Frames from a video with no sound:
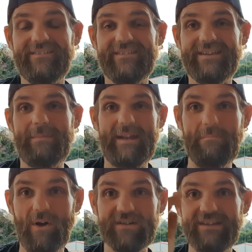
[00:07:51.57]
Send me an
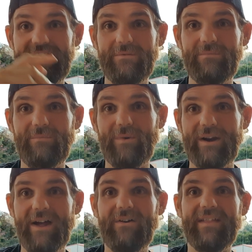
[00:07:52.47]
inbox if you want to
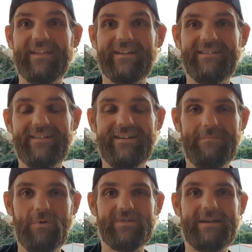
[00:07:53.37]
know anything. I'm
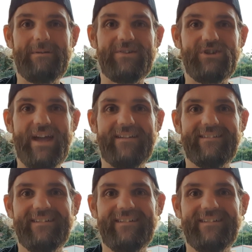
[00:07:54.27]
always happy to chat.